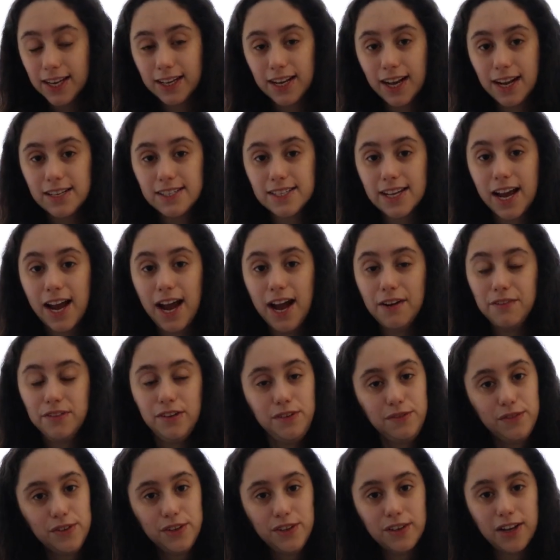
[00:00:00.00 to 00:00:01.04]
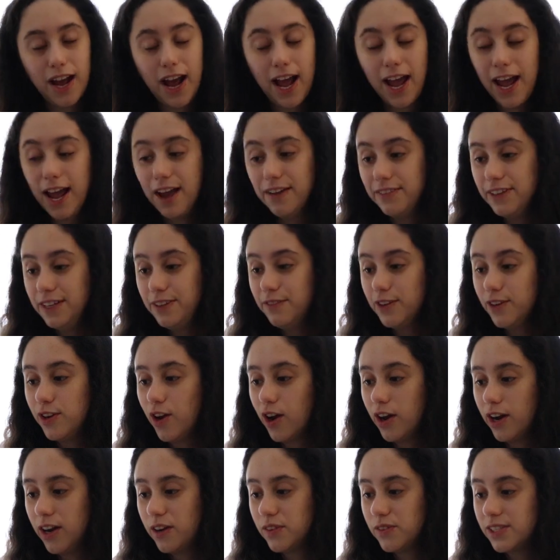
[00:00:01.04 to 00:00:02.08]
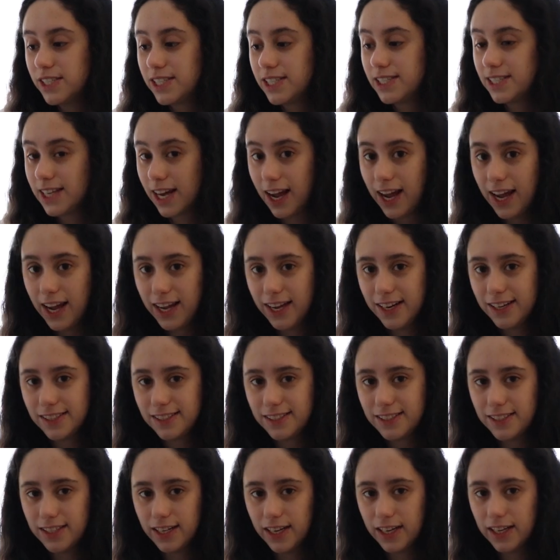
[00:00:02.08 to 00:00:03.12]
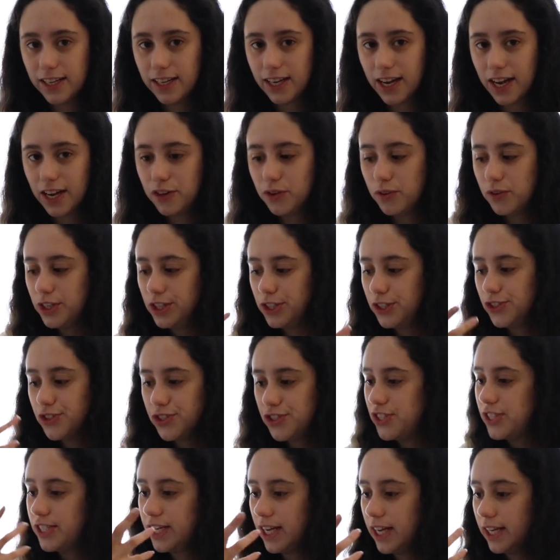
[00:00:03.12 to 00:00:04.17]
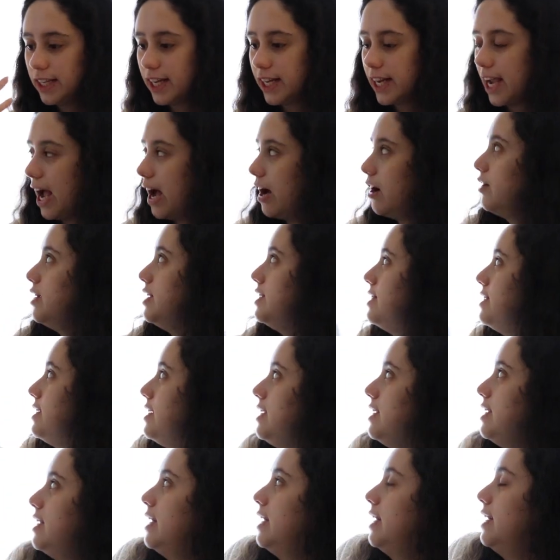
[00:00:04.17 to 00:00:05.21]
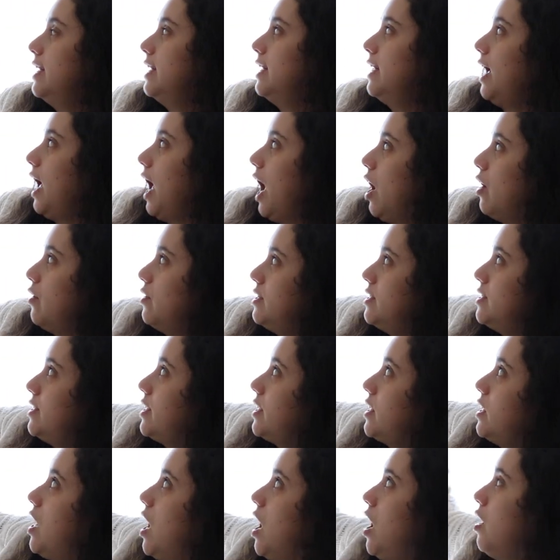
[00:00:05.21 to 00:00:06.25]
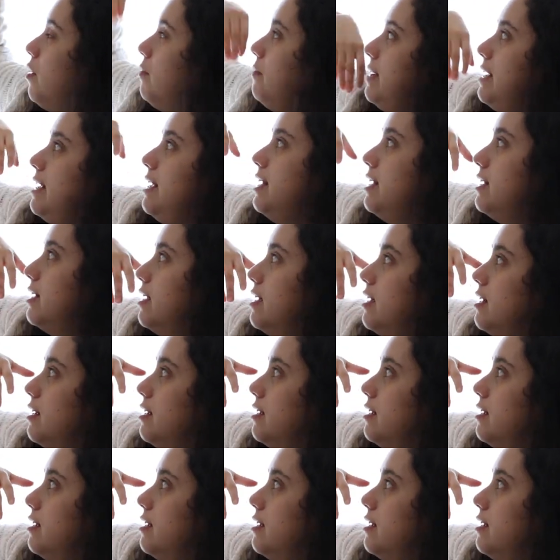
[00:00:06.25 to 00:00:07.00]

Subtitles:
Guys, I haven't even gone outside today. Like, I don't understand. Like, how does it come in?